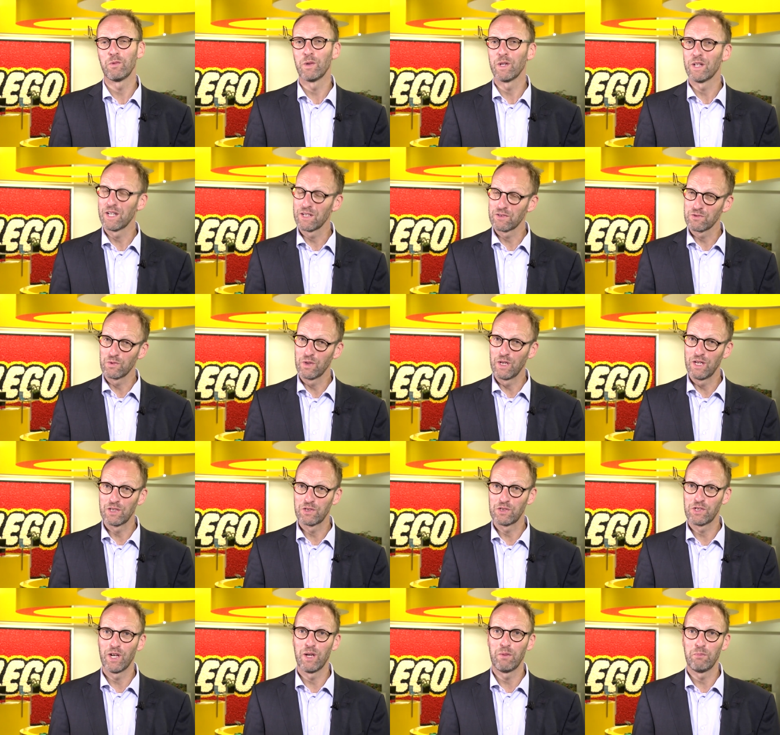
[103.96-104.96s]
well, that's really a
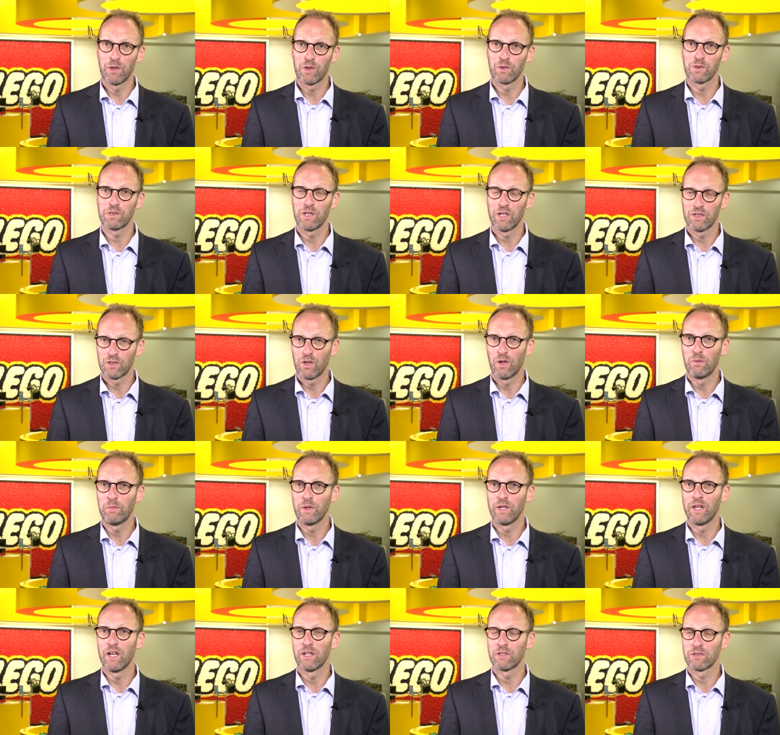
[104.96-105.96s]
shame because that
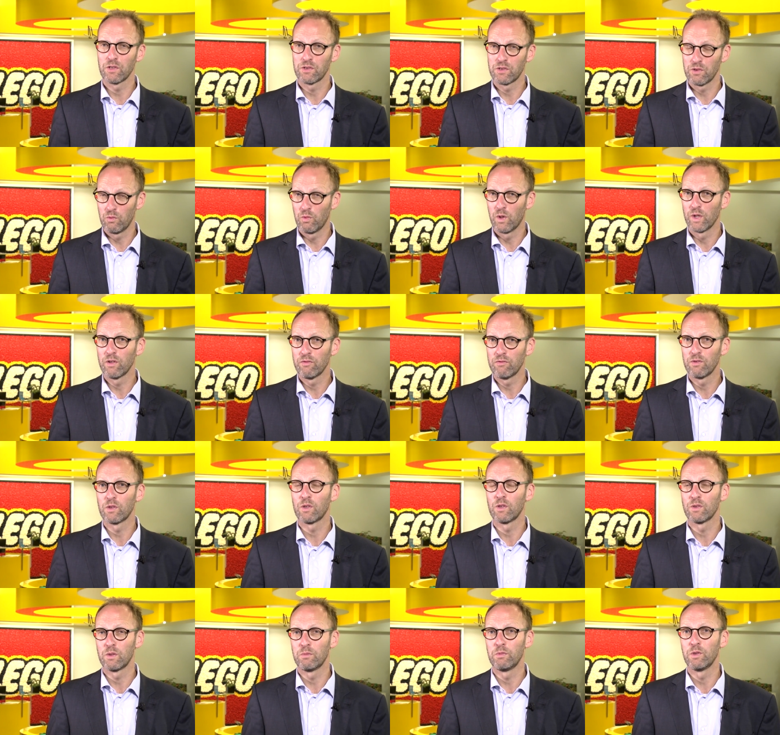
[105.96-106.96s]
company had such a wonderful
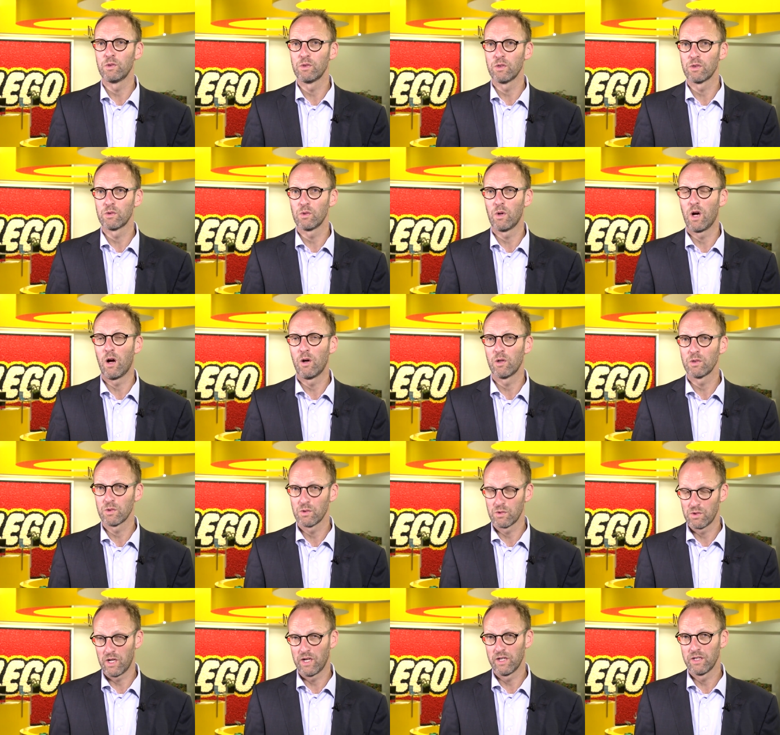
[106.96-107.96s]
contribution to our
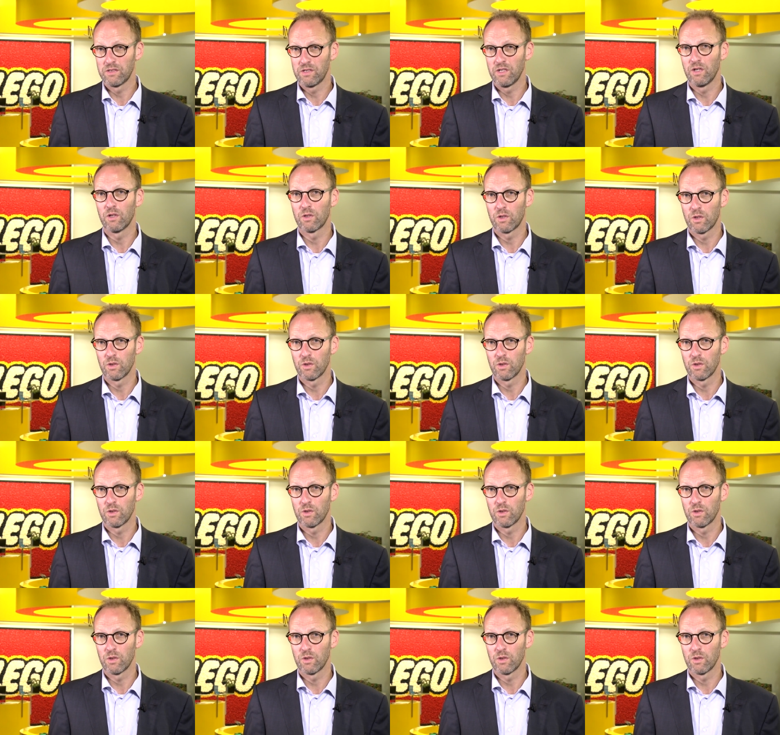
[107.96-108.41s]
society, our